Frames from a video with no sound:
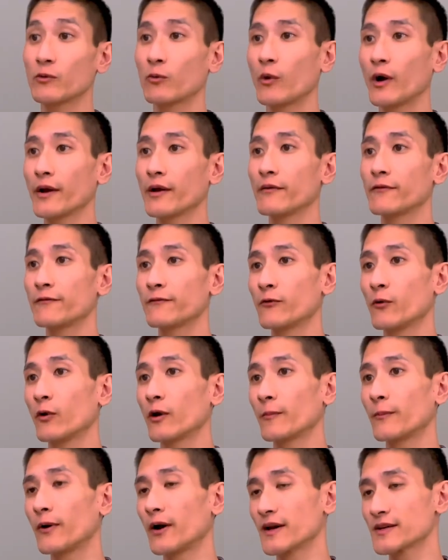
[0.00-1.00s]
one of 4
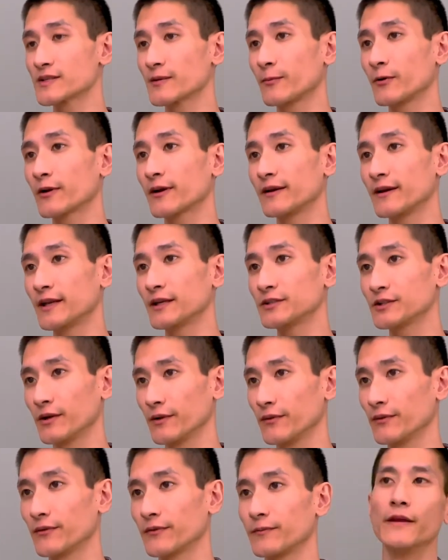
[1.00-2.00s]
possible
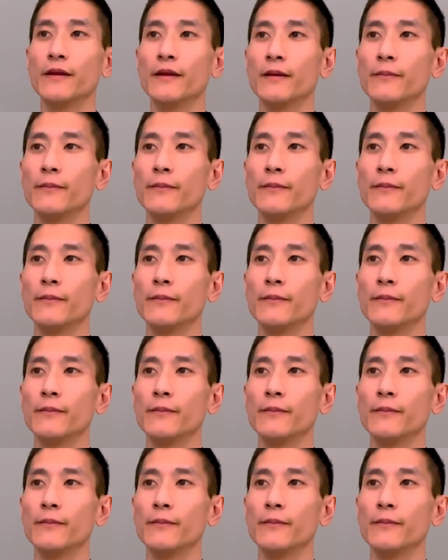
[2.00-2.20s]
conditions.